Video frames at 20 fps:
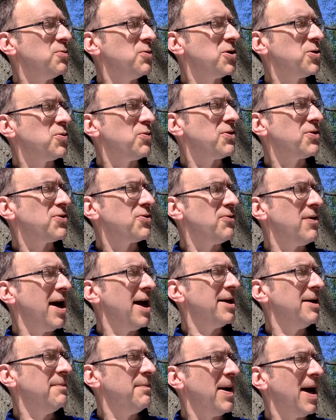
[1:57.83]
which was
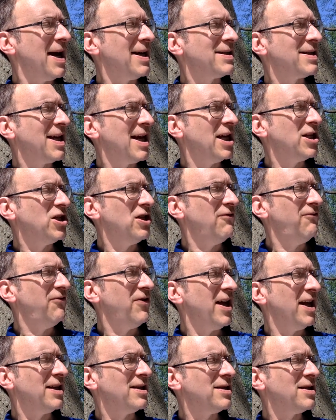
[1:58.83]
surrounded by a sketchy
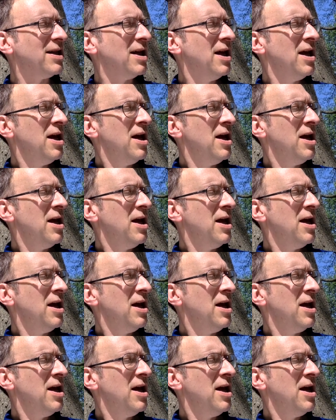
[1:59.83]
fence.